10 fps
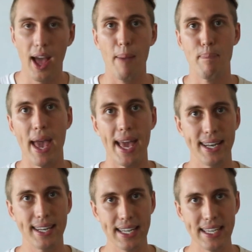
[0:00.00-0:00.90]
a
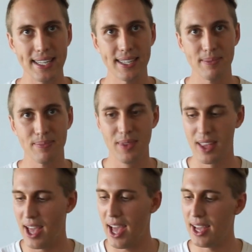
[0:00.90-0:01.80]
pen lid,
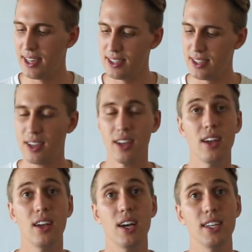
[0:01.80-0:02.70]
and
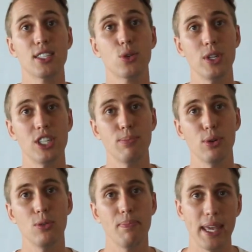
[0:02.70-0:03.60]
a
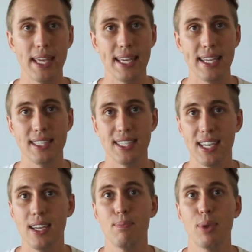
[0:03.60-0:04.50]
squishable
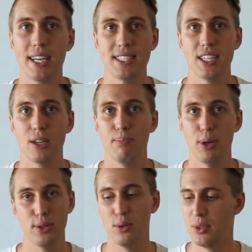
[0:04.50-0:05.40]
PET plastic
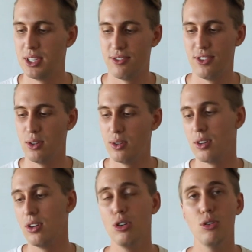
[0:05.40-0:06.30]
bottle that's filled
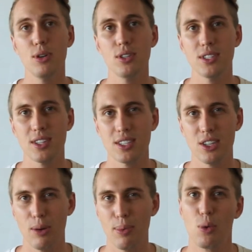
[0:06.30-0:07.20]
almost to the
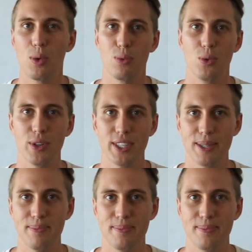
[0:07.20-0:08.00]
top with water.